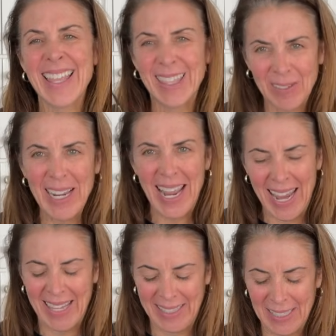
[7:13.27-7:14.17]

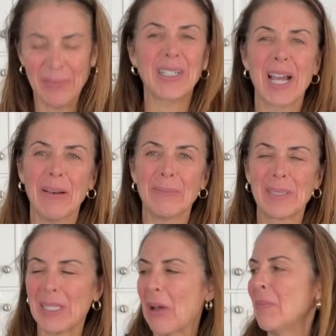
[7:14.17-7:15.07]
3/8 of a cup.
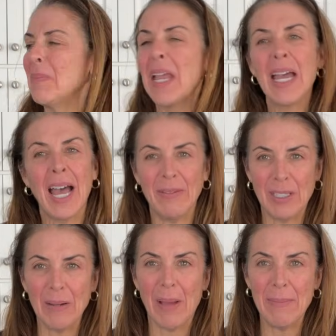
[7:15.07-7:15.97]
So I've
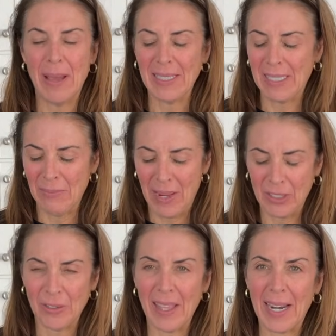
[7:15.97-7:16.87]
done my best to
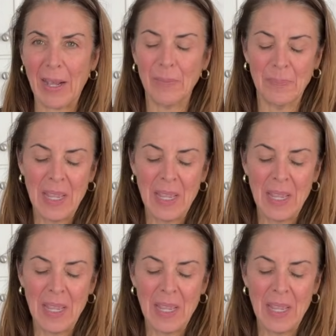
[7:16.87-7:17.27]
measure that out.